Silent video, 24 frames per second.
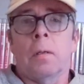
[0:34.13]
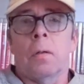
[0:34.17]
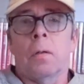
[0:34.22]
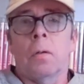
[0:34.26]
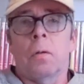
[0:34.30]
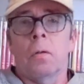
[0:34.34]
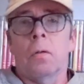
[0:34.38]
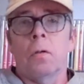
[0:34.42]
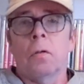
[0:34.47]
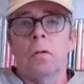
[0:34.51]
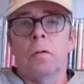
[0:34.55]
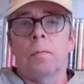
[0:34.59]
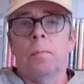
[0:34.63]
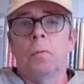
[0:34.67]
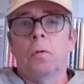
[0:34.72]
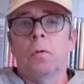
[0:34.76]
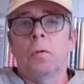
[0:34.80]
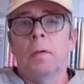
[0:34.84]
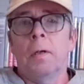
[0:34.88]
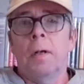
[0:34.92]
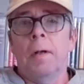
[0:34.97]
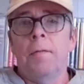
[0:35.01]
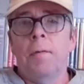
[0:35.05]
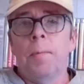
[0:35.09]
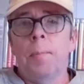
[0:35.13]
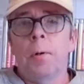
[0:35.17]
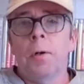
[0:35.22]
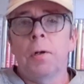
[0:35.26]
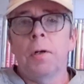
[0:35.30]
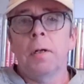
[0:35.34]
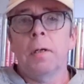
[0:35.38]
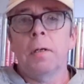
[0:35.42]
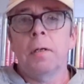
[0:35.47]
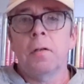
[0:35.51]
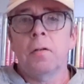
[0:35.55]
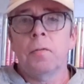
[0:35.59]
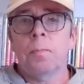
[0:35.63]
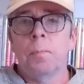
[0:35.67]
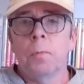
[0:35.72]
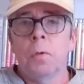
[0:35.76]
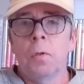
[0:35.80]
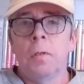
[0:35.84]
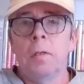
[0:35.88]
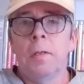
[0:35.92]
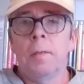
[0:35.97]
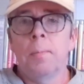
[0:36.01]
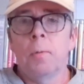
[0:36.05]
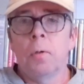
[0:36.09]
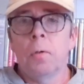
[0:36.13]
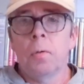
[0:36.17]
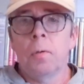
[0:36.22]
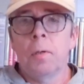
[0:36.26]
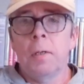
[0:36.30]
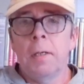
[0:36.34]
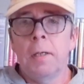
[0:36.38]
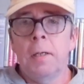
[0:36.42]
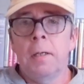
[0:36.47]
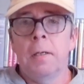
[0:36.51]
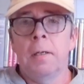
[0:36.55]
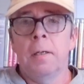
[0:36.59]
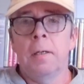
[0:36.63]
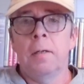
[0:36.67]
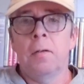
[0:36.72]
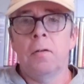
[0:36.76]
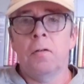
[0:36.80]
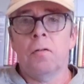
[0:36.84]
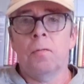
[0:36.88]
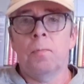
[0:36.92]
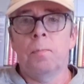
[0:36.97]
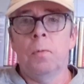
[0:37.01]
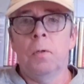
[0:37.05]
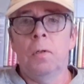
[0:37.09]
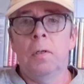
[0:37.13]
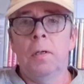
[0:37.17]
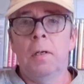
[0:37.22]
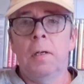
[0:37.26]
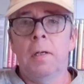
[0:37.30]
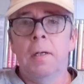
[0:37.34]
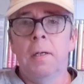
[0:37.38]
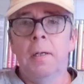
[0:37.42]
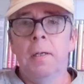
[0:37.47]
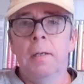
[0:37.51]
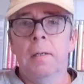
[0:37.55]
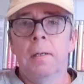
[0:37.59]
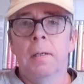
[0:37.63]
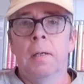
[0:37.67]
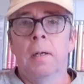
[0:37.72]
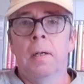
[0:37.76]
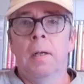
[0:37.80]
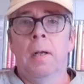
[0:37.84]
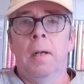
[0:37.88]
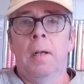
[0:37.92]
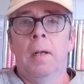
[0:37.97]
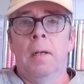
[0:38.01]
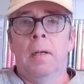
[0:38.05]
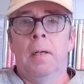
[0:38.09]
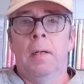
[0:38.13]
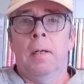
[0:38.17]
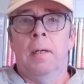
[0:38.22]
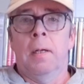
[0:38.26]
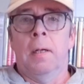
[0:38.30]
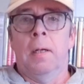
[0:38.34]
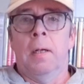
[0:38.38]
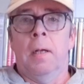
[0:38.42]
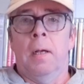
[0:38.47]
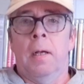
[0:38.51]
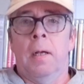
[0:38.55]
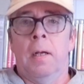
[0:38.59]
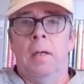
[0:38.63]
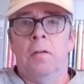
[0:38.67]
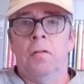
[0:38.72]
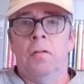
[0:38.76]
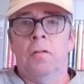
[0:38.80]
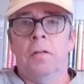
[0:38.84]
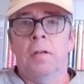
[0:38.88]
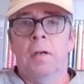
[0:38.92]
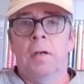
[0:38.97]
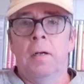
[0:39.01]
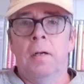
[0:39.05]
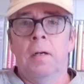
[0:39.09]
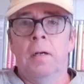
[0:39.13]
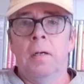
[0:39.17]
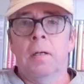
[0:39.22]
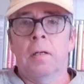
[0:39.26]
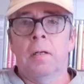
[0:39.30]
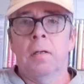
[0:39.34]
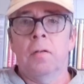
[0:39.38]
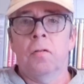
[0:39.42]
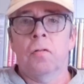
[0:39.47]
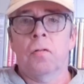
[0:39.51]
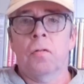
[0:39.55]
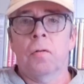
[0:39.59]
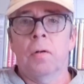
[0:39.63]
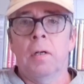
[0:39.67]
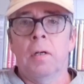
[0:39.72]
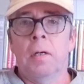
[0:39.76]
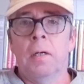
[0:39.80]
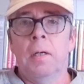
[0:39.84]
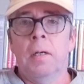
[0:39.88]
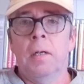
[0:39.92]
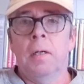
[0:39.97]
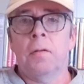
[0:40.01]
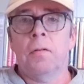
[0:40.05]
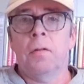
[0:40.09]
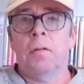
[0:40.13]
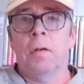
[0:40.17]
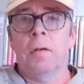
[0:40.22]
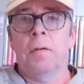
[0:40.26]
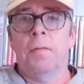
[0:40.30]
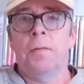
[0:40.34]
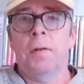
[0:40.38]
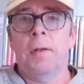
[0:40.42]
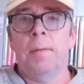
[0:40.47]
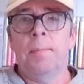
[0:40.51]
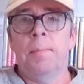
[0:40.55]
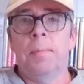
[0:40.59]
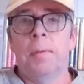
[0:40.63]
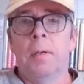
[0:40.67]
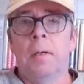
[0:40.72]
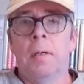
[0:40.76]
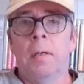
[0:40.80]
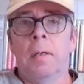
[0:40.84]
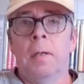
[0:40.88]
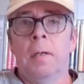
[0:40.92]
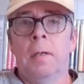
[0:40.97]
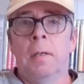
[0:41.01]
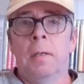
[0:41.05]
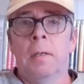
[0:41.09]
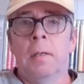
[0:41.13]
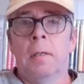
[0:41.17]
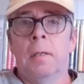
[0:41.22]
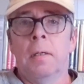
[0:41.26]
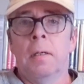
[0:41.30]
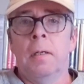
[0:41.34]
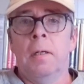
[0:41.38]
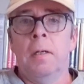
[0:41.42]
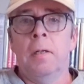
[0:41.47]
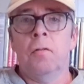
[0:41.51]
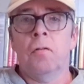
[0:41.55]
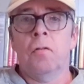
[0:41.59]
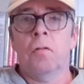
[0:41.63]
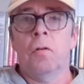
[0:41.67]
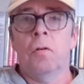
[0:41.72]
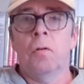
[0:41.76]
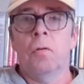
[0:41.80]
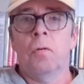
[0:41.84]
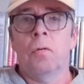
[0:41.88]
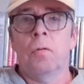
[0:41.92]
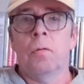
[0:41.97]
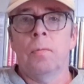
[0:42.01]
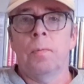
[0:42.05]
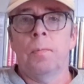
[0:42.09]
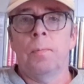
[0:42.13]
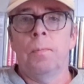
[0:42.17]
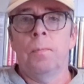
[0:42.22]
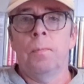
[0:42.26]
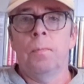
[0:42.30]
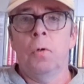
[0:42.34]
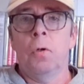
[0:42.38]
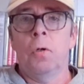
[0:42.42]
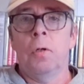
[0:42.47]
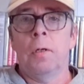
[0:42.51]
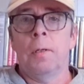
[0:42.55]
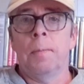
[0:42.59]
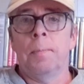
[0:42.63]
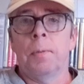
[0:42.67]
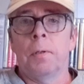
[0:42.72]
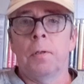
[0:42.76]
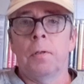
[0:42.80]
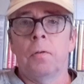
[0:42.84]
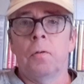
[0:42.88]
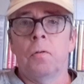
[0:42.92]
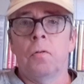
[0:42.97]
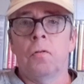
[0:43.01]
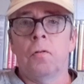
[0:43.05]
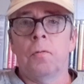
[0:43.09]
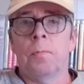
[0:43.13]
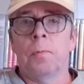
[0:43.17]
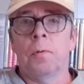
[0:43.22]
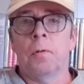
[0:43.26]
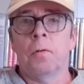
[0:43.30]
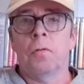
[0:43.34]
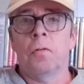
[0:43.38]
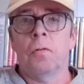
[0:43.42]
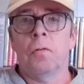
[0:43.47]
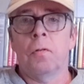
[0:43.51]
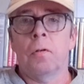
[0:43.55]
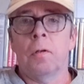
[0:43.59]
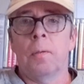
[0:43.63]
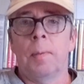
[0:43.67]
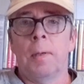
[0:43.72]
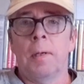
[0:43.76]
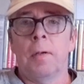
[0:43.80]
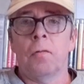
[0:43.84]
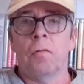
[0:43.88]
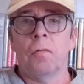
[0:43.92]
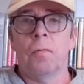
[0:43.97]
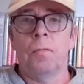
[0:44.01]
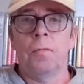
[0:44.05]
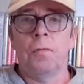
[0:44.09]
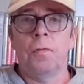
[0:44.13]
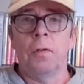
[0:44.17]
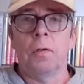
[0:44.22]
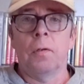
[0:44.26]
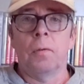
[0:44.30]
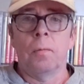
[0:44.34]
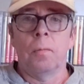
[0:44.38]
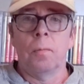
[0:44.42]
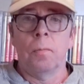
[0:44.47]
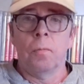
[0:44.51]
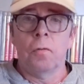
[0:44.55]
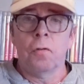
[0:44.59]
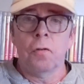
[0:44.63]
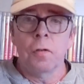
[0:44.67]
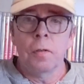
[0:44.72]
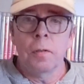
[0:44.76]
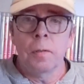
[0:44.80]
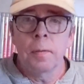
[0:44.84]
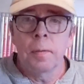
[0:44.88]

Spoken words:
Good morning, everybody, on this Monday morning. It's Monday, it's dark, it's grey, it's November. Let's cure the Monday blues by talking about some films